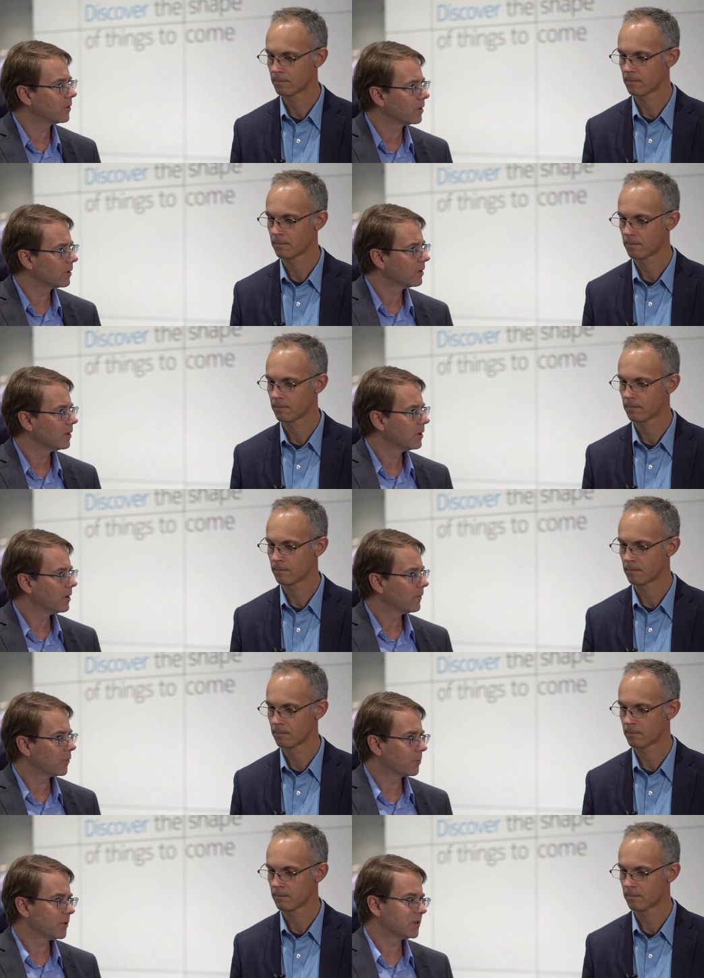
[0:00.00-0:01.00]
Speaker 1: for,
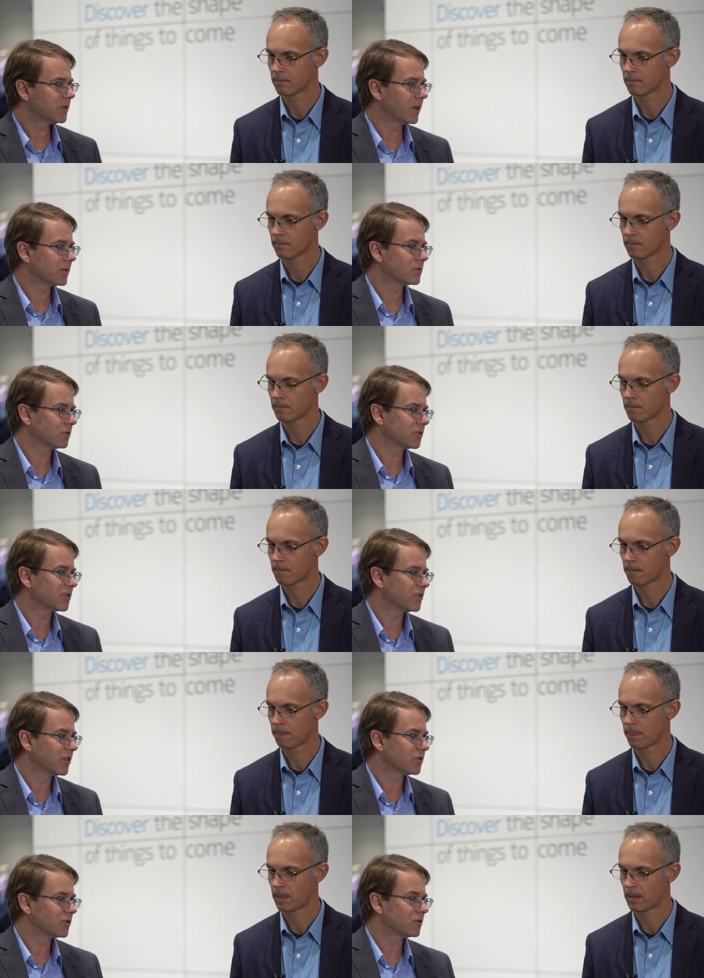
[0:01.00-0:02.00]
for PCS or
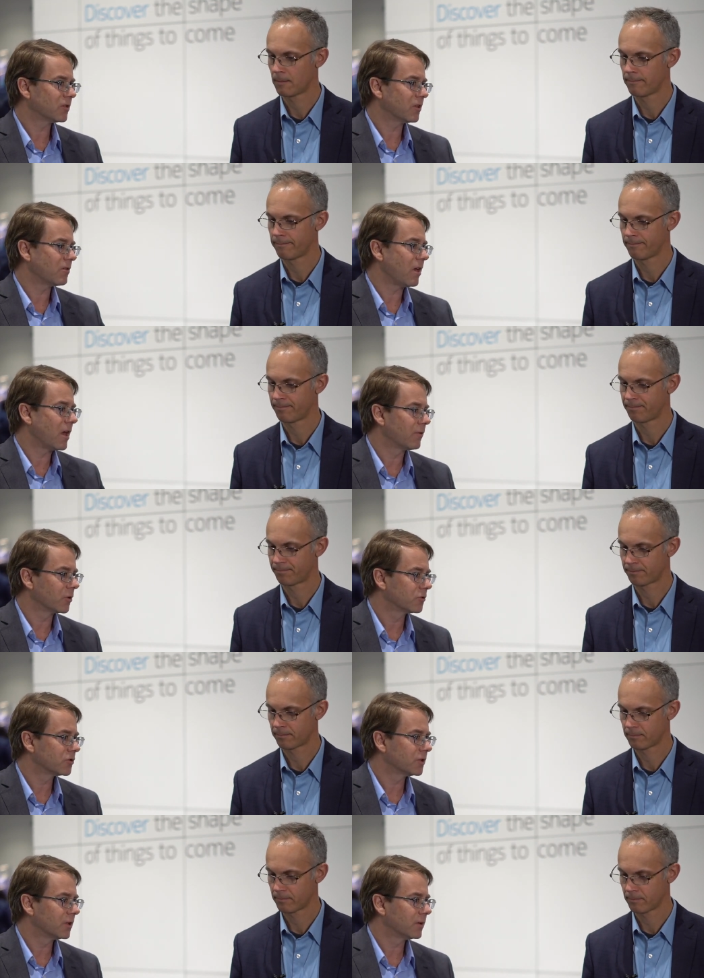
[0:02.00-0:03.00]
just this
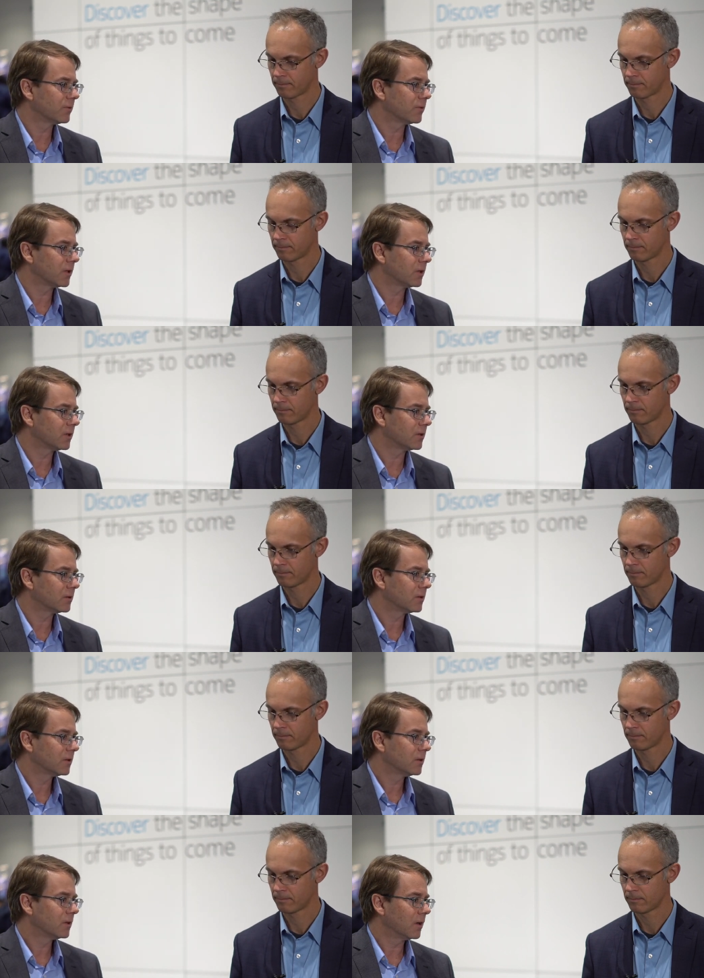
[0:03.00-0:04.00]
evolution of uh,
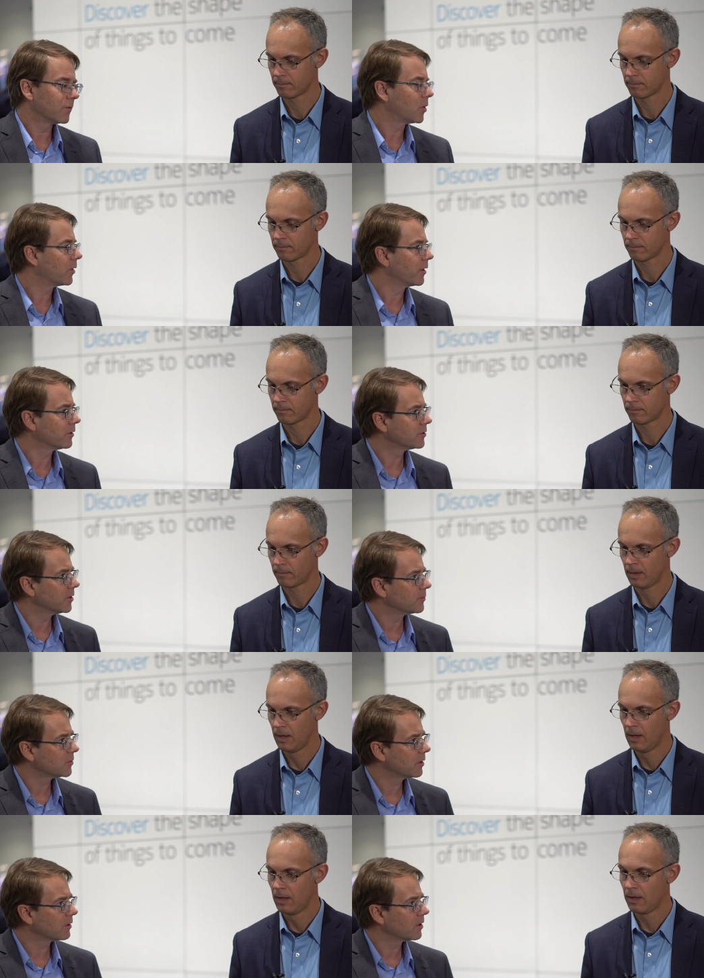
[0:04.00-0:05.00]
of coherent
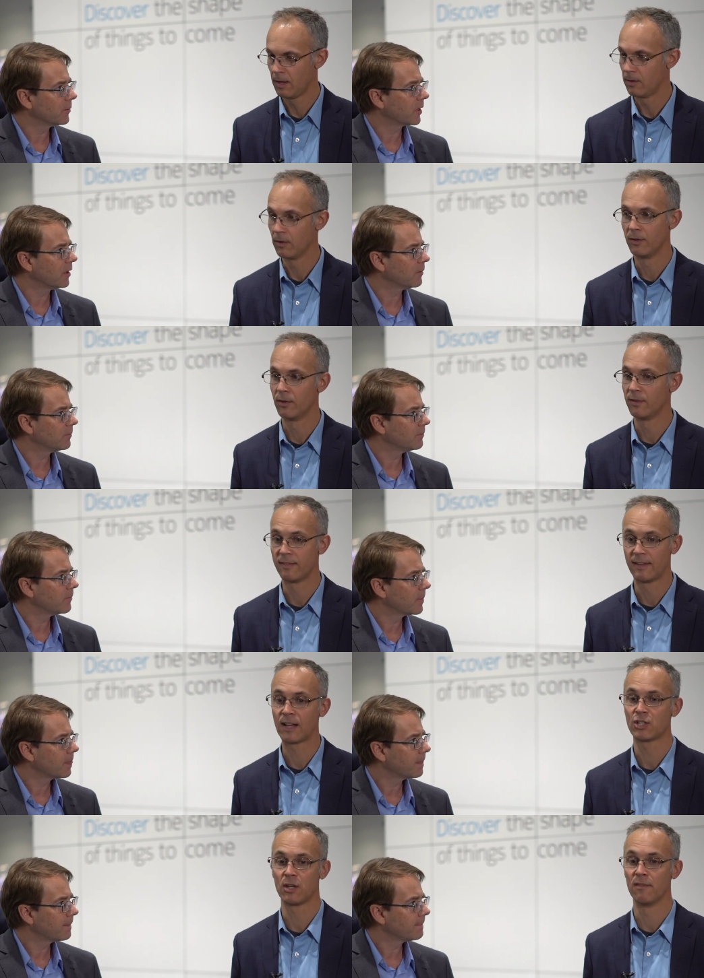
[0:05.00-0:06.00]
chips that are coming yeah, out?
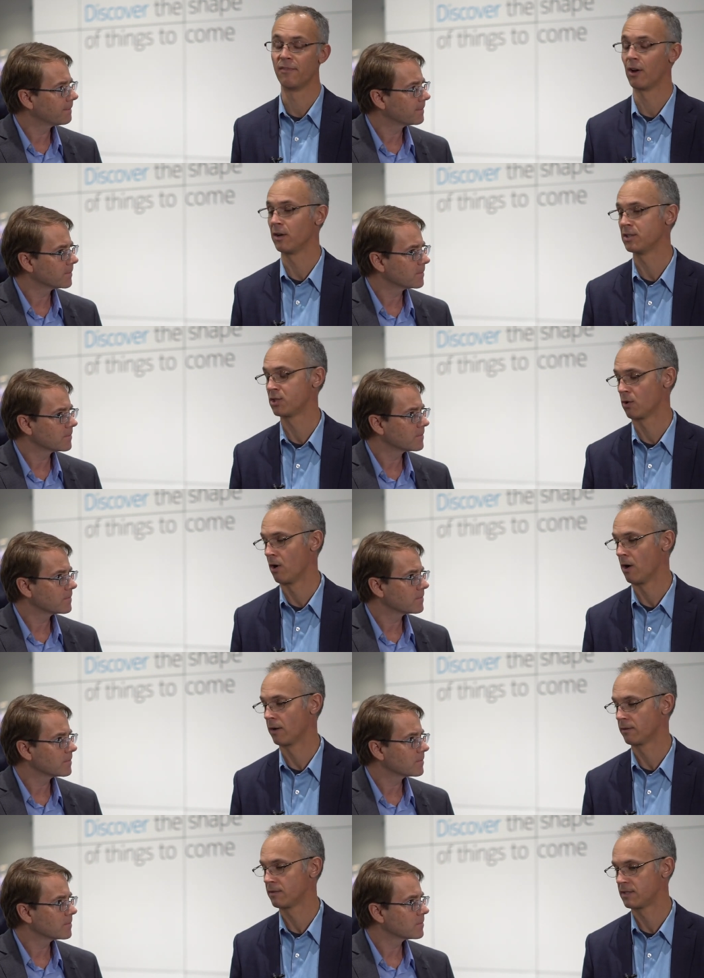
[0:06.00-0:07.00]
There's
Speaker 2: actually a very
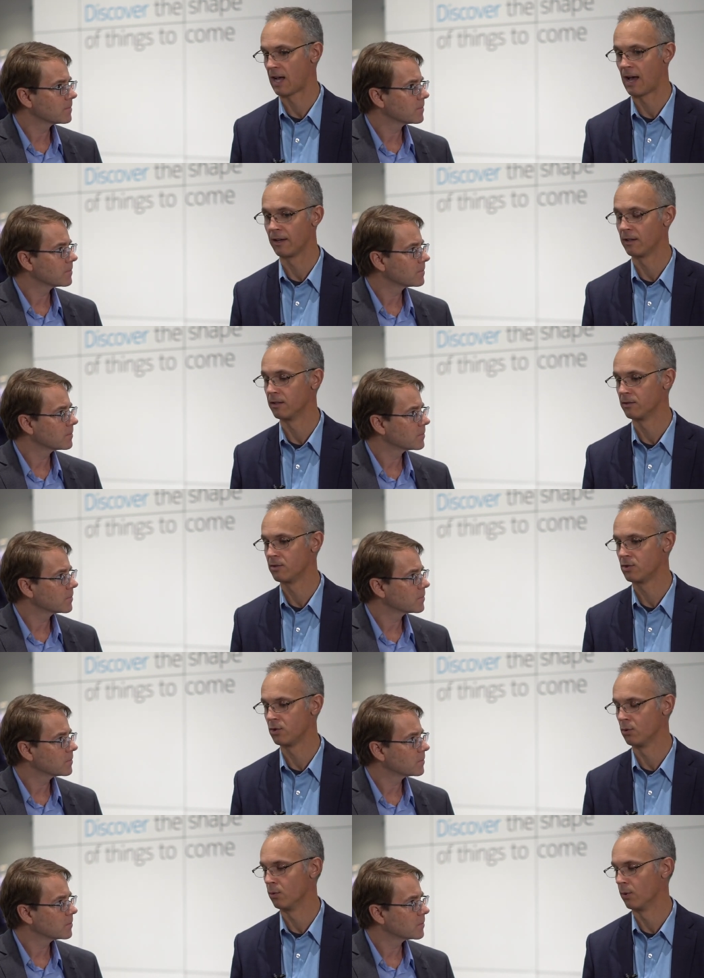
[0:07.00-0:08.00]
strong tie-in
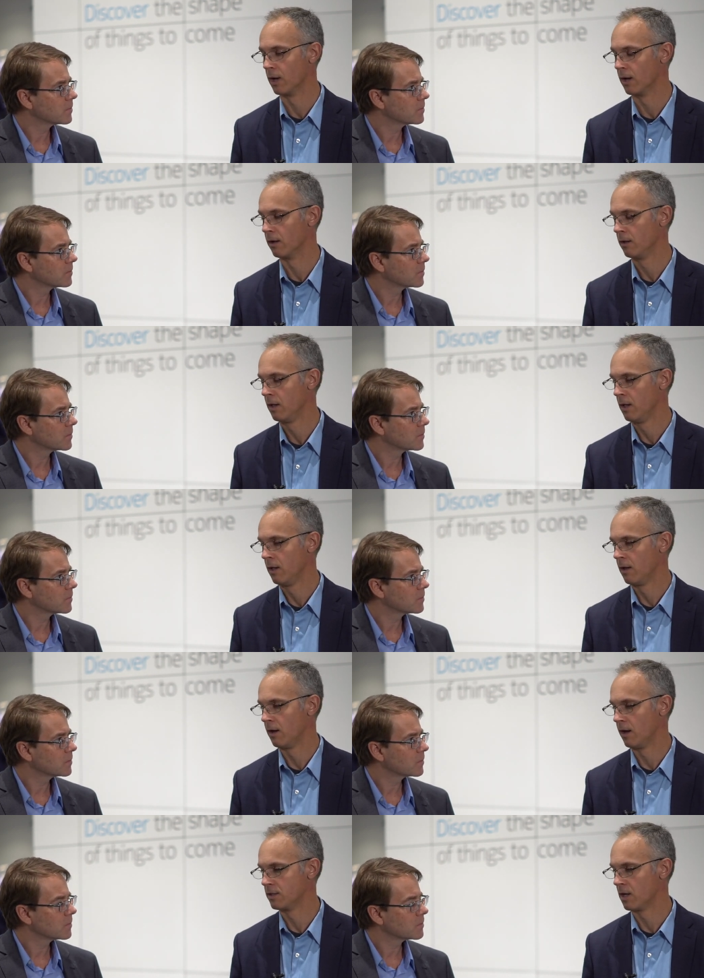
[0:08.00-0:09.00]
to, uh,
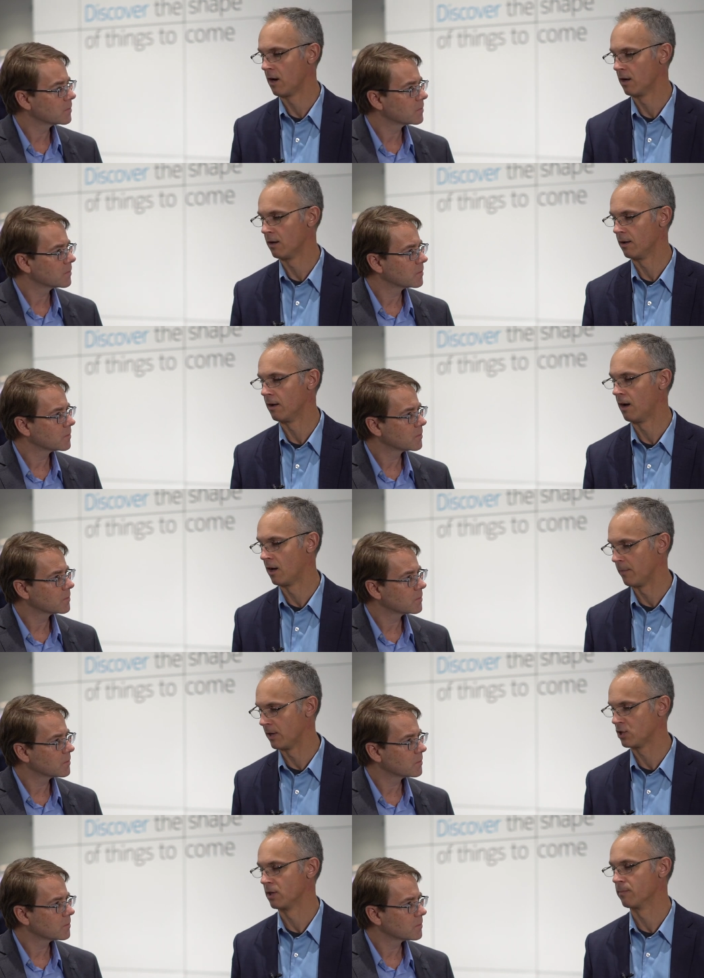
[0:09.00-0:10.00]
uh, to auto
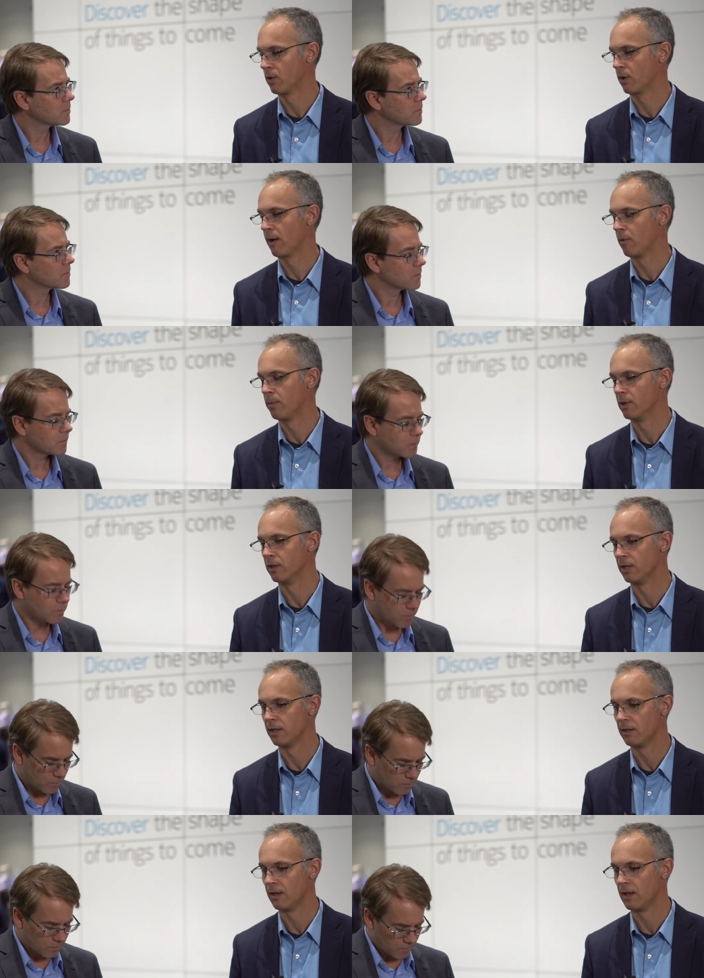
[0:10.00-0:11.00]
automation and
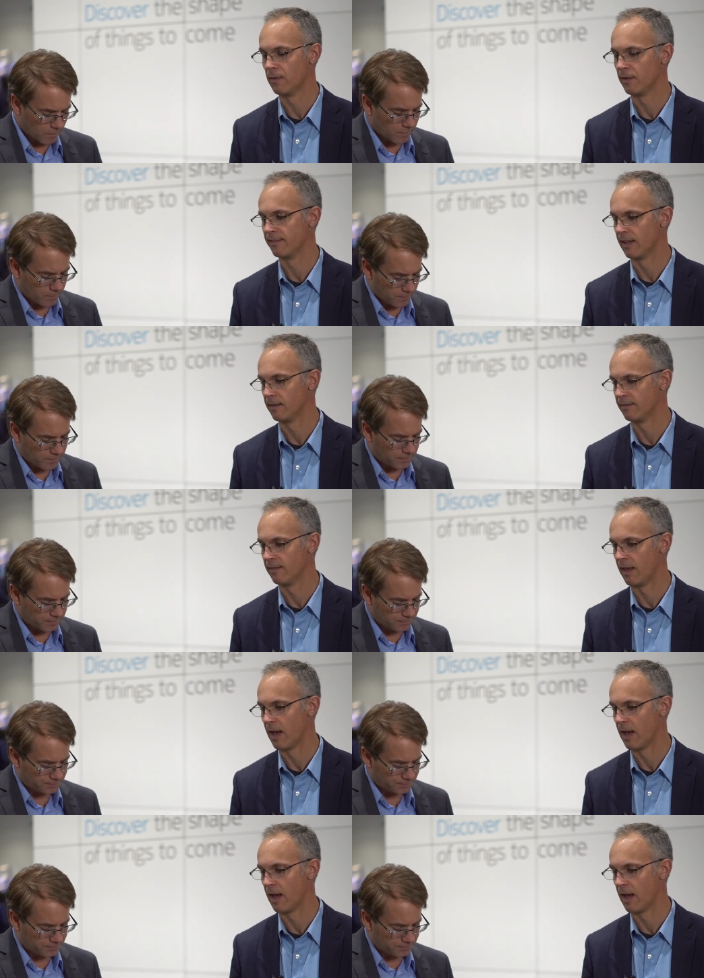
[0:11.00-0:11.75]
programmability in the sense